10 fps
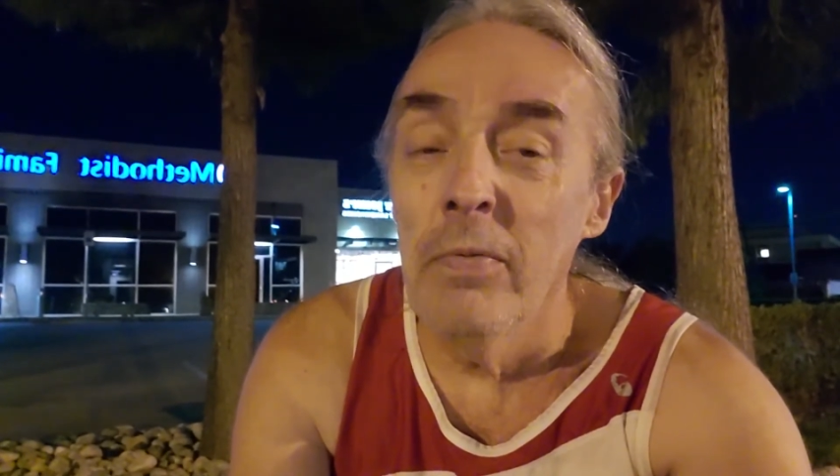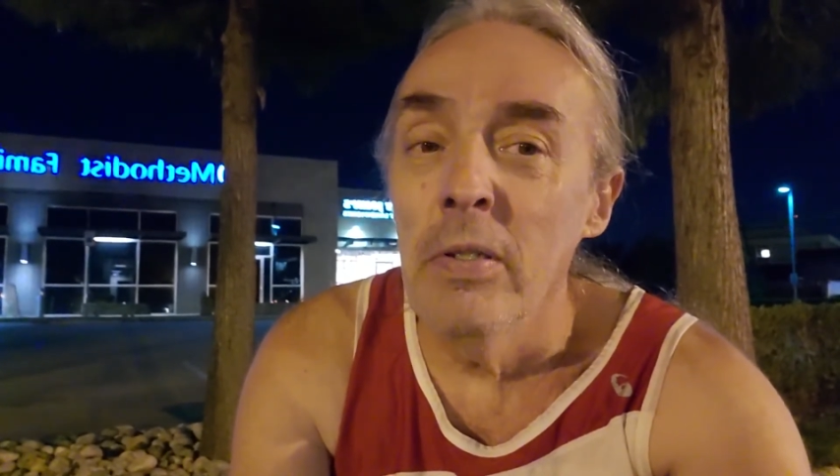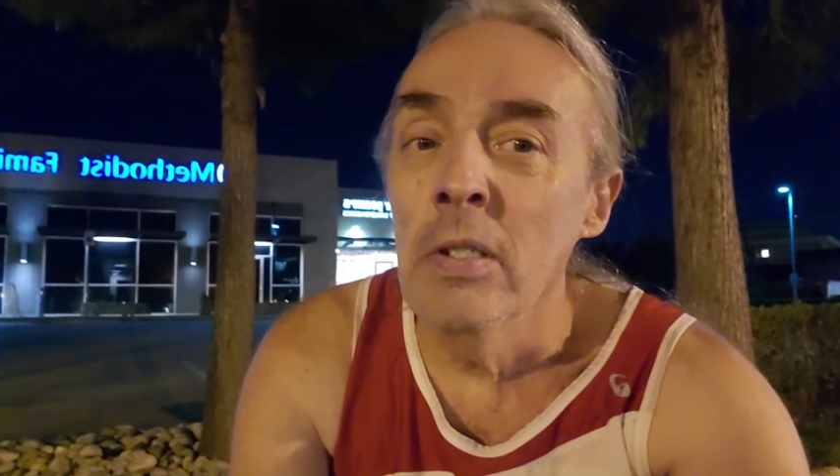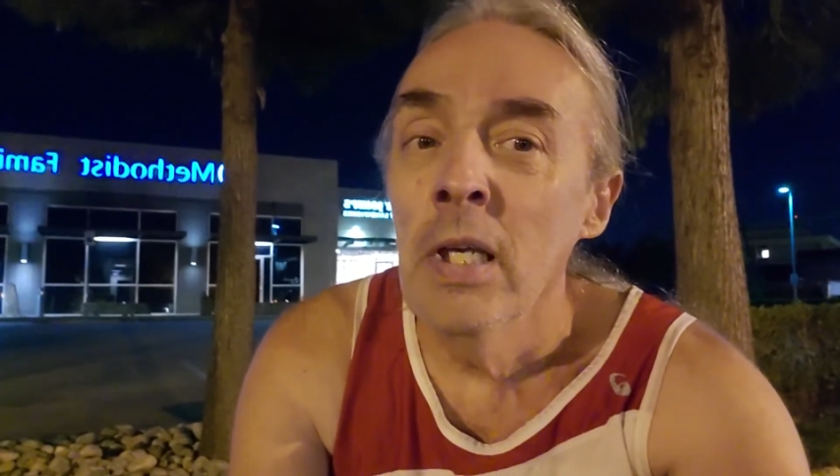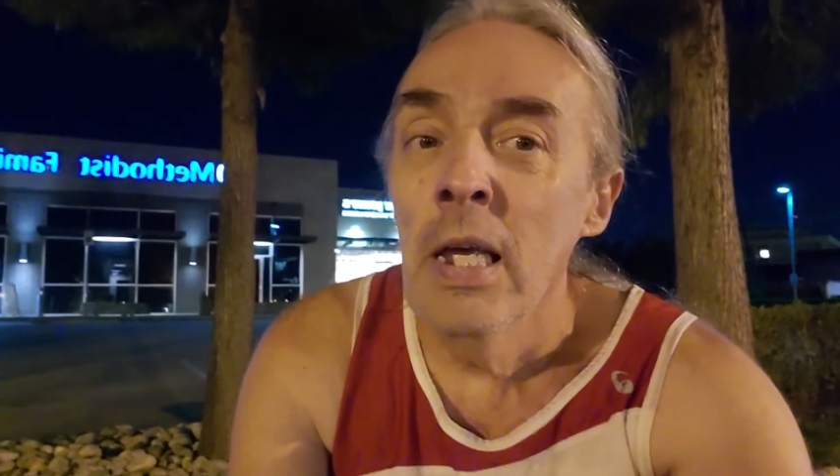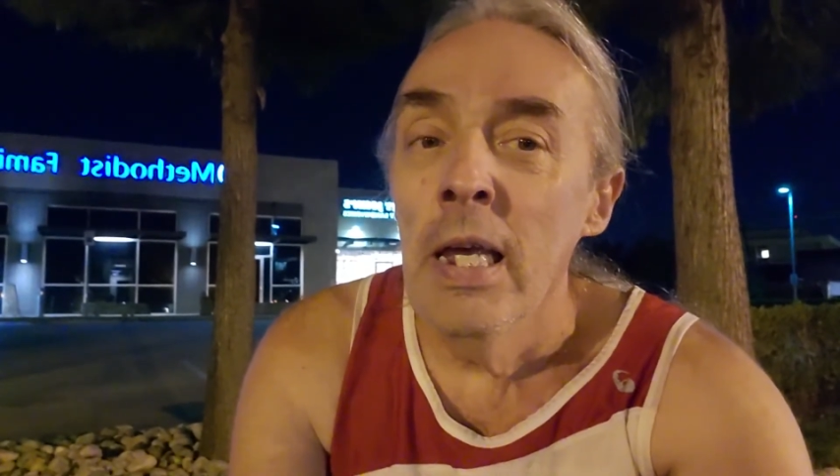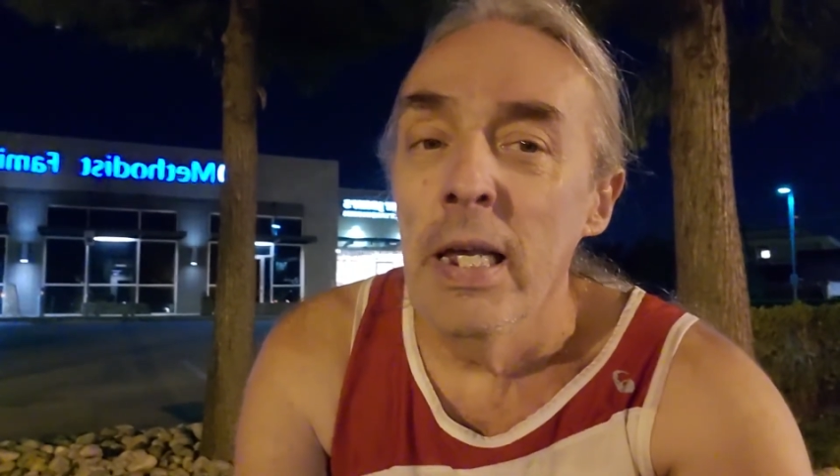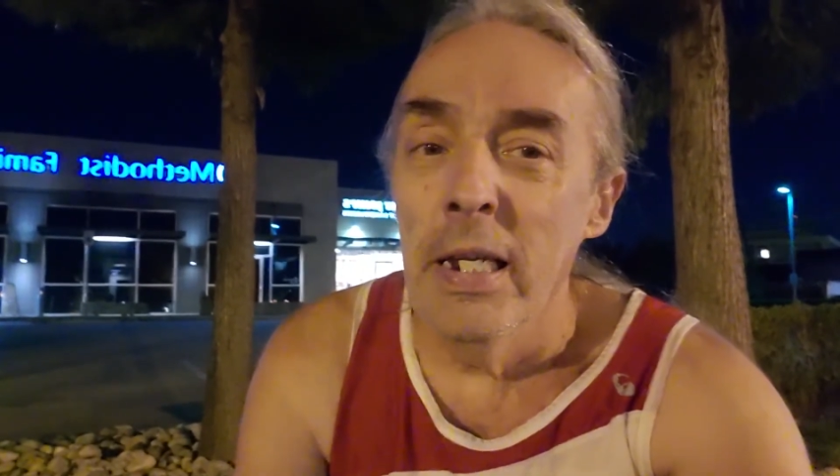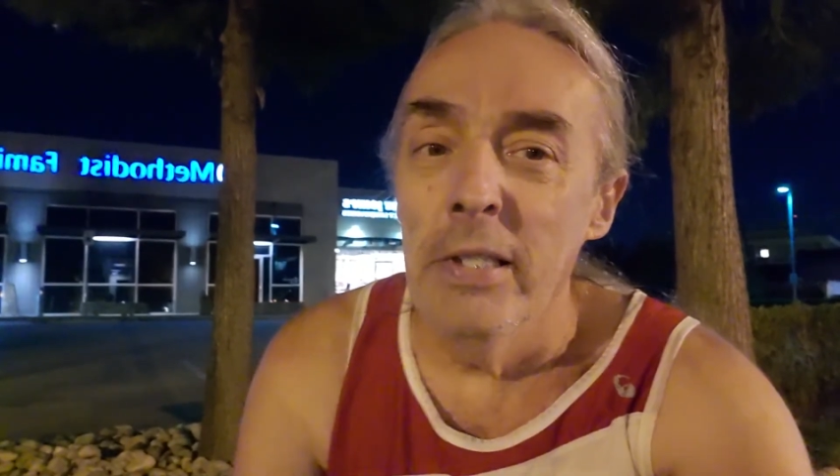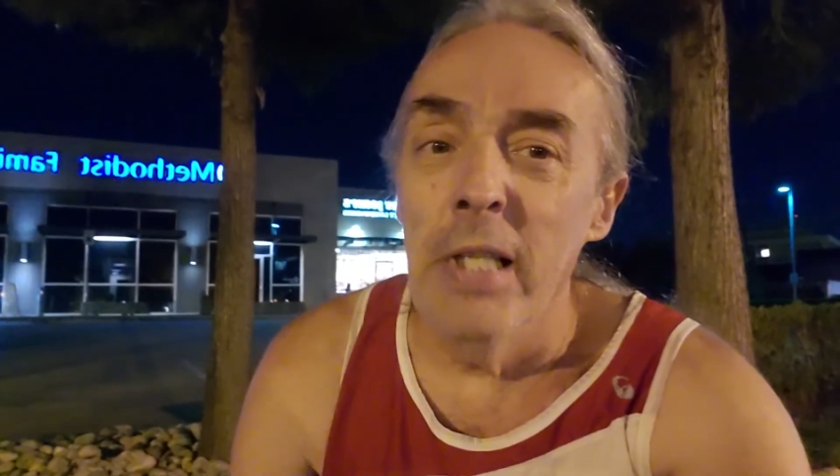And
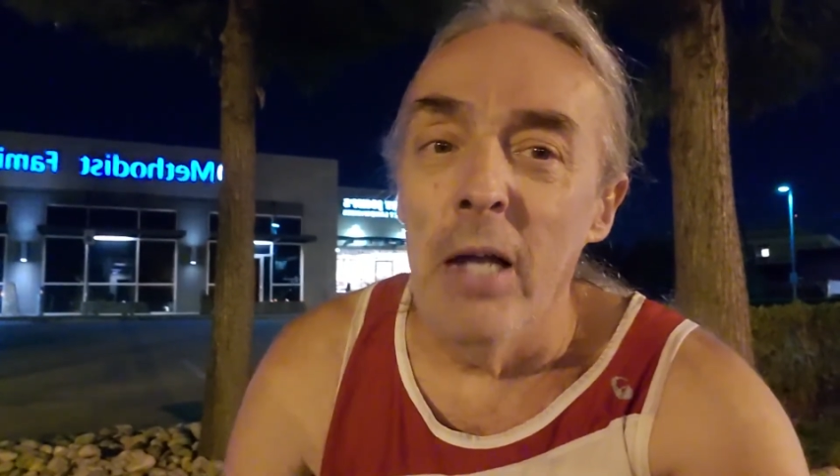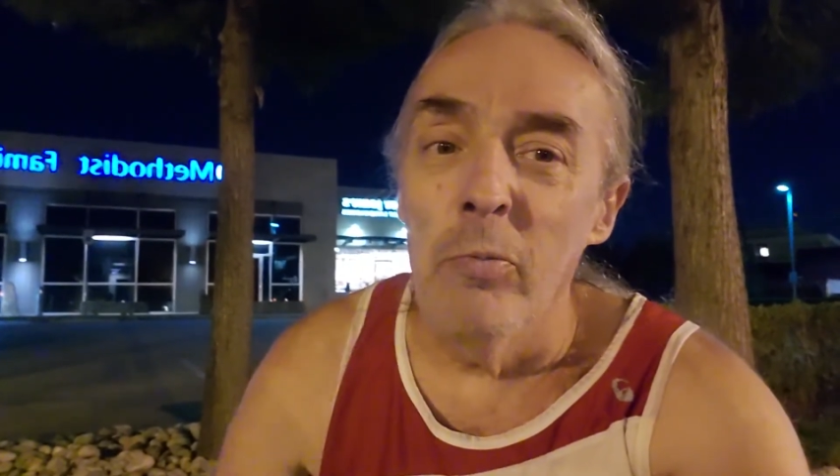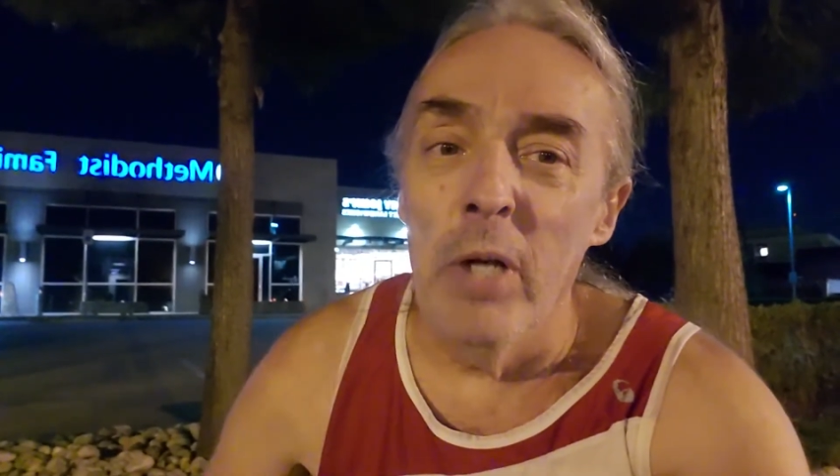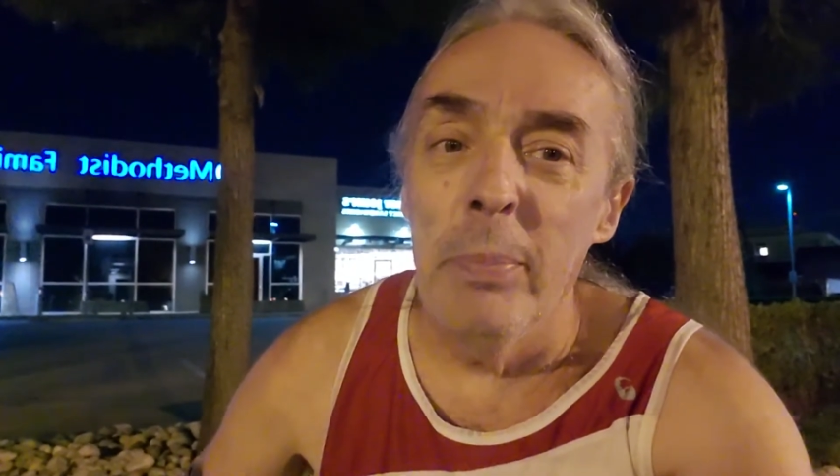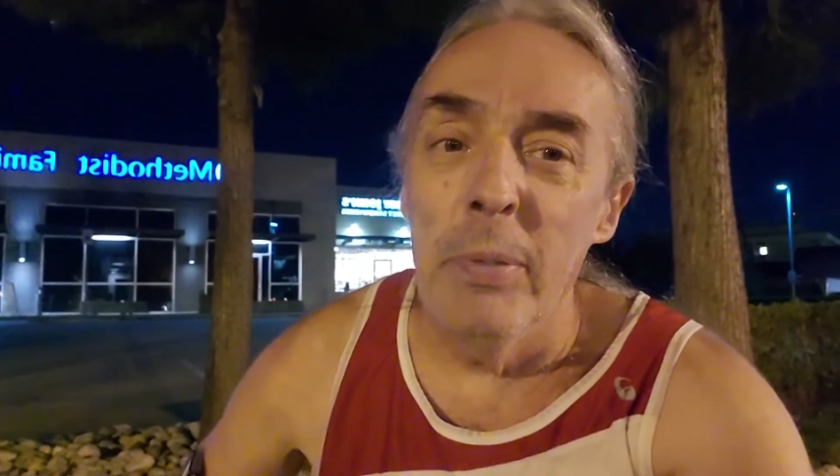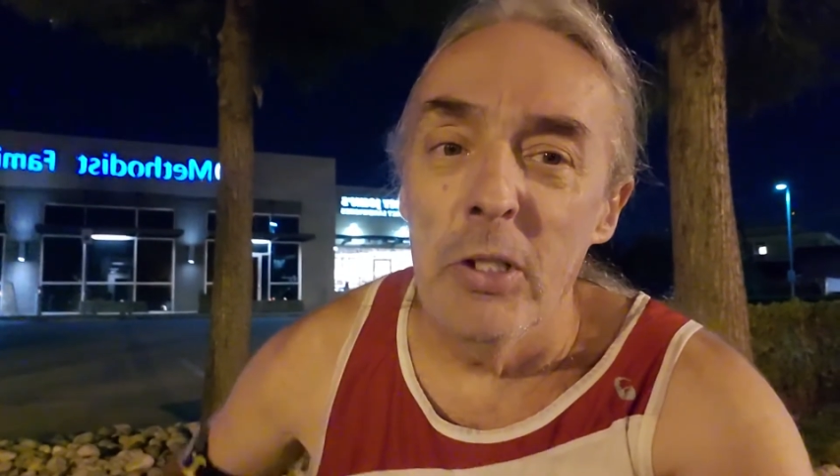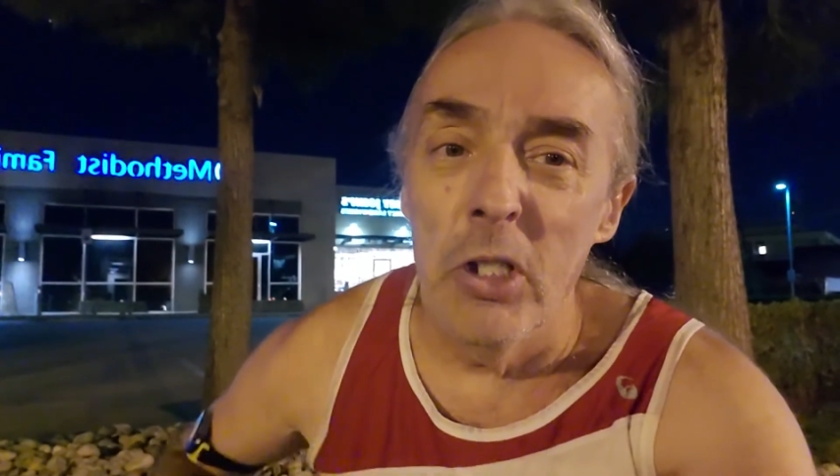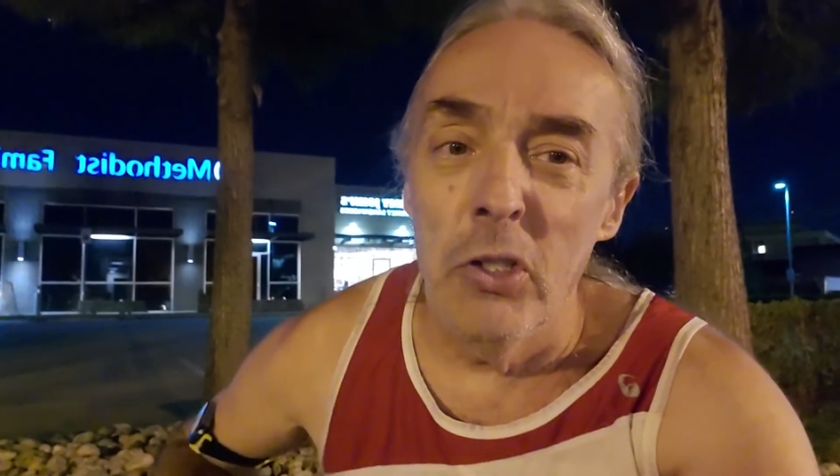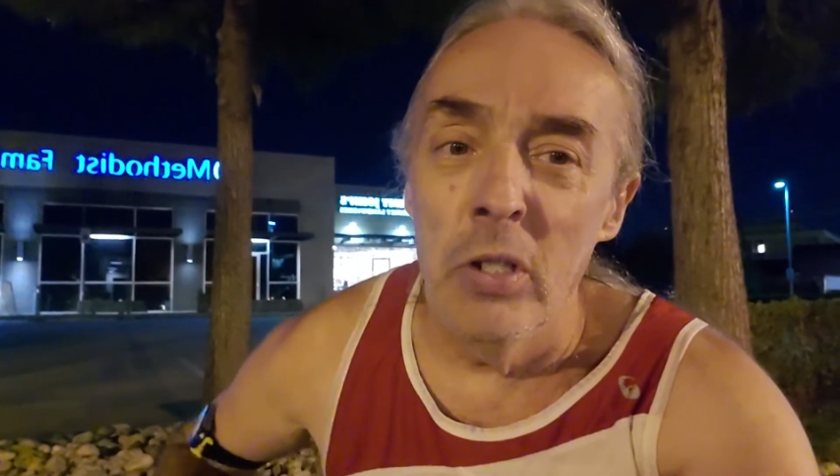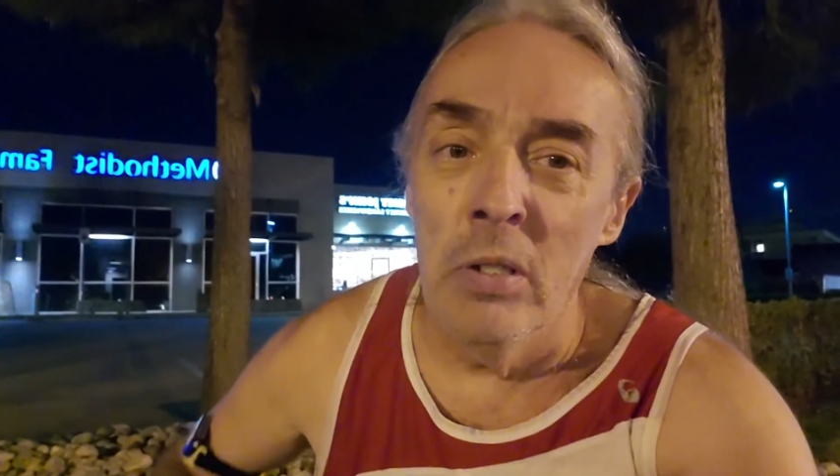it is that
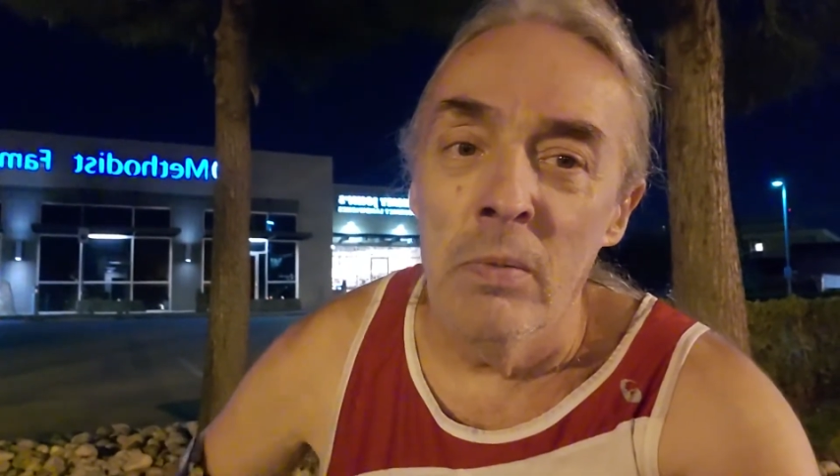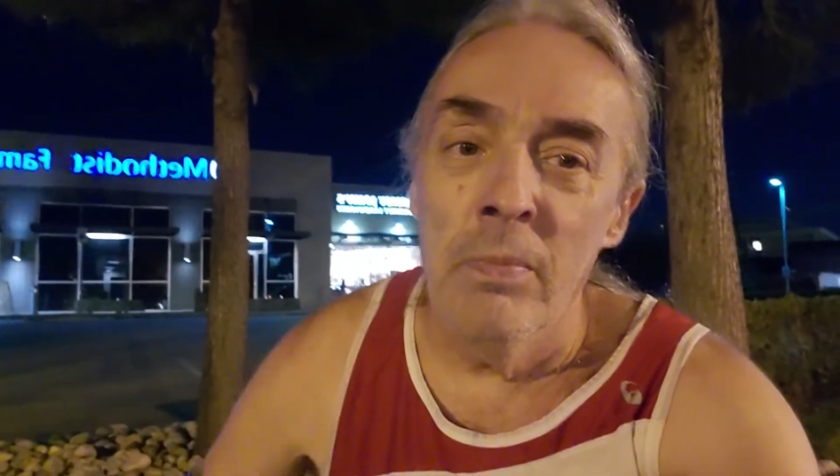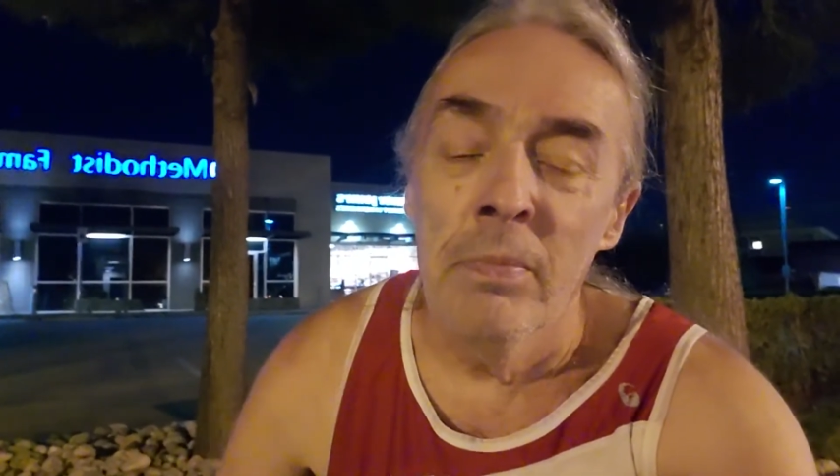repetition,